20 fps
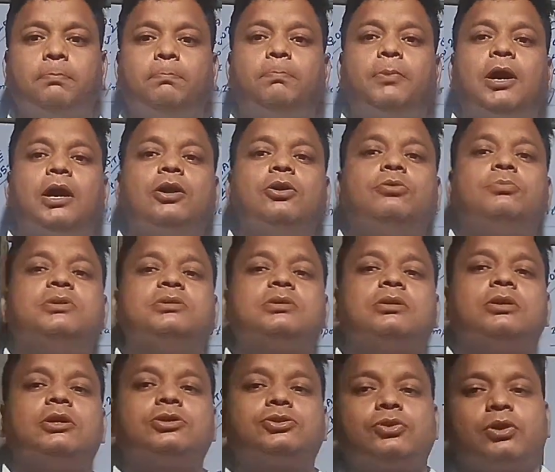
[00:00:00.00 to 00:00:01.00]
Biome is
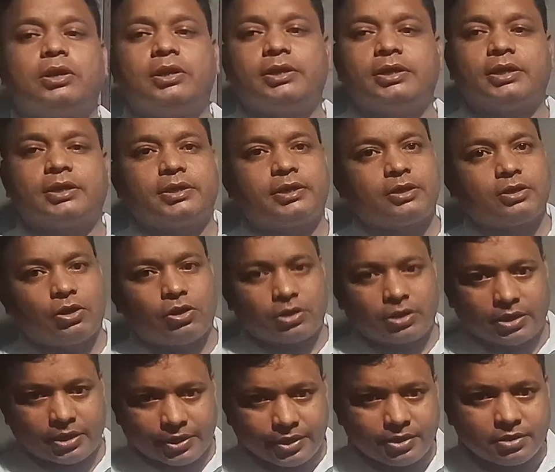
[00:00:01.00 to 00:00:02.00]
a naturally occurring
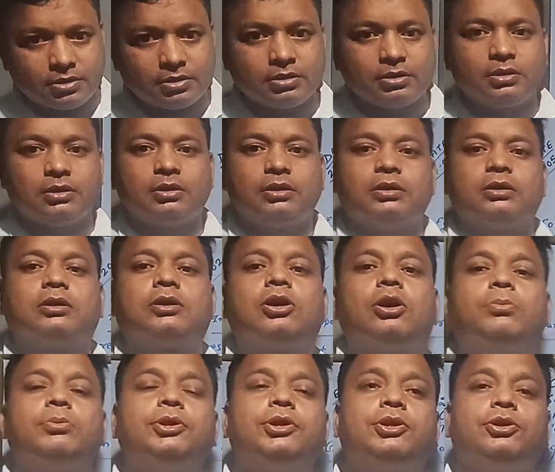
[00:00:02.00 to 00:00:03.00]
organic
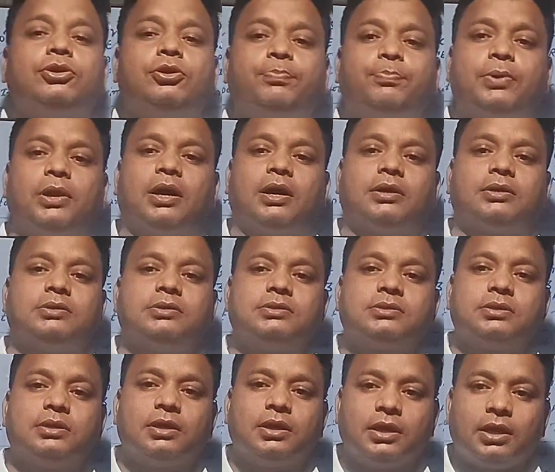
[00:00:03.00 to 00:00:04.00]
community of
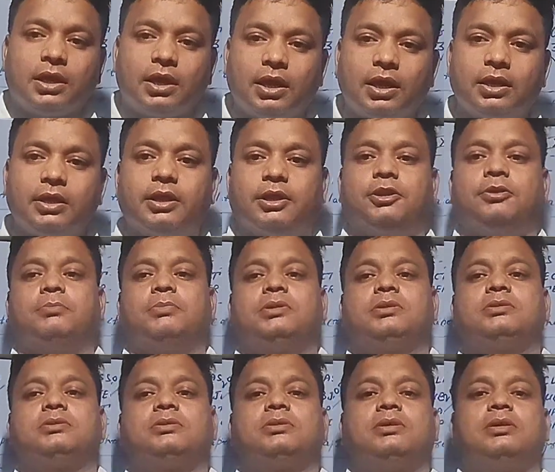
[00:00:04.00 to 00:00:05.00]
plants and
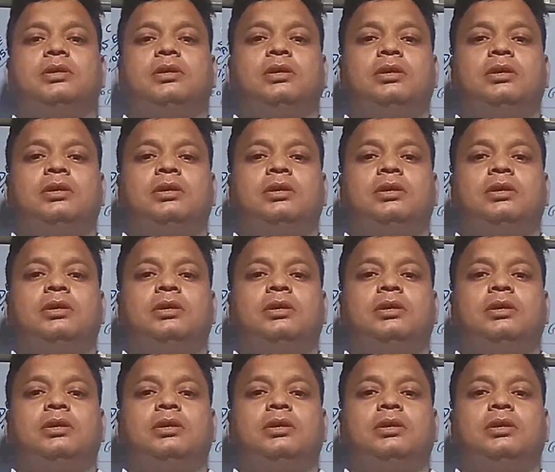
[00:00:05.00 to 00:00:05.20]
animals.